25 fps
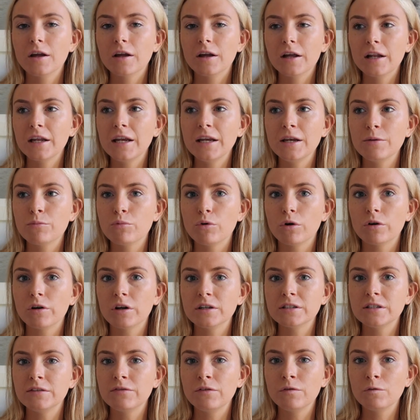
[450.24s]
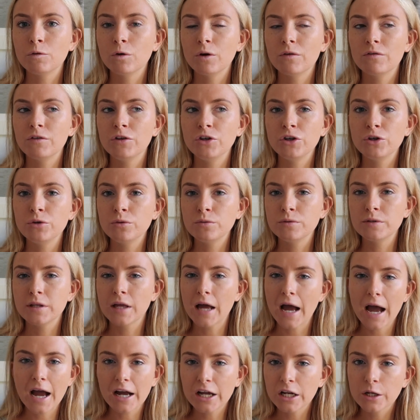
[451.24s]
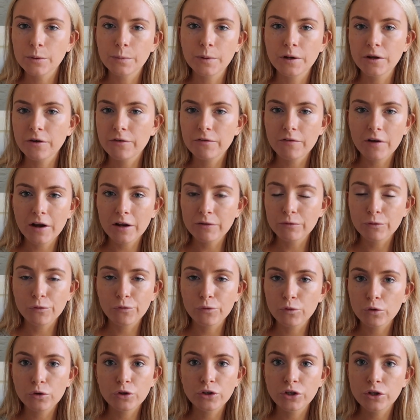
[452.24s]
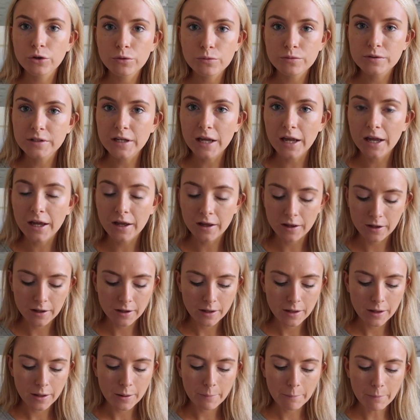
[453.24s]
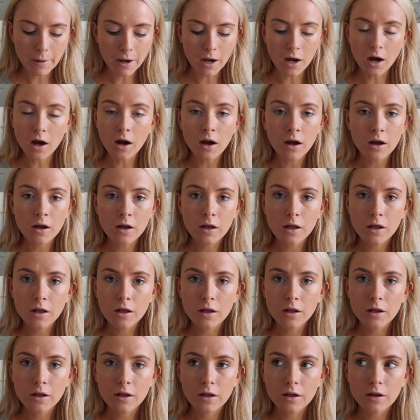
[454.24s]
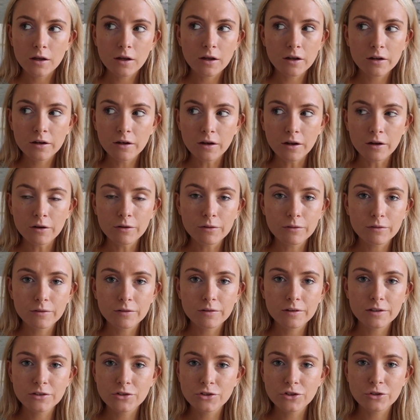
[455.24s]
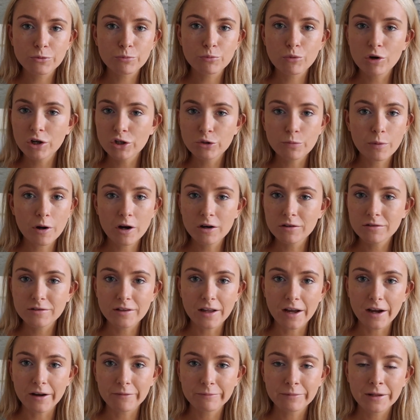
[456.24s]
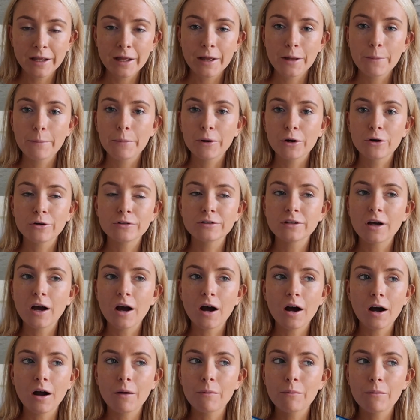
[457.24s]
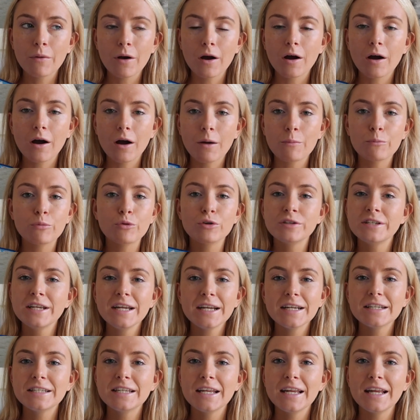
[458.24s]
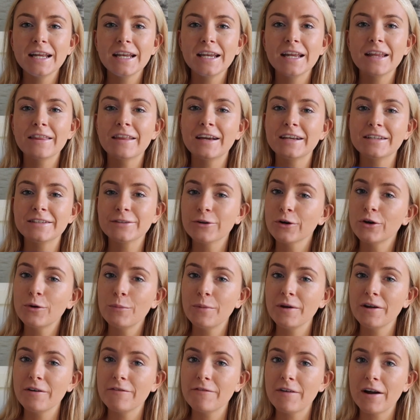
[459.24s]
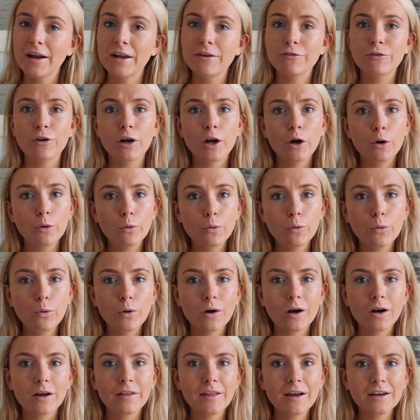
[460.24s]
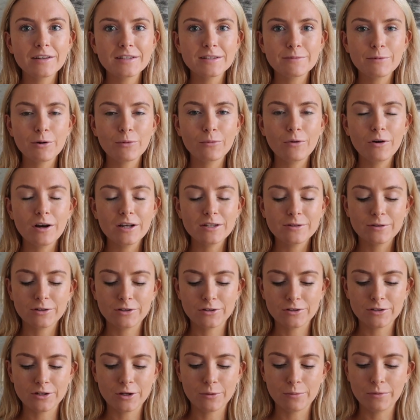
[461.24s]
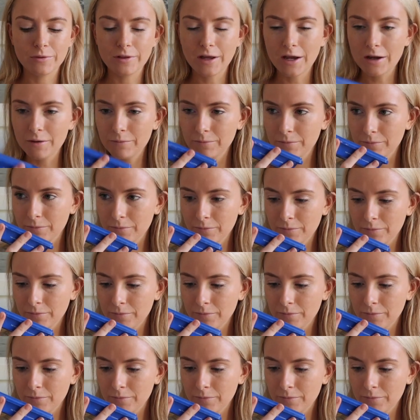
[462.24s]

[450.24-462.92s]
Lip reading: cleaning products if you've not even used it? How can it be your favourite if you've not used it? But I don't know. Let's just brush past that, because I'm predicting that it's going to be a favourite. Oh, that smelled nice. Now let's open that.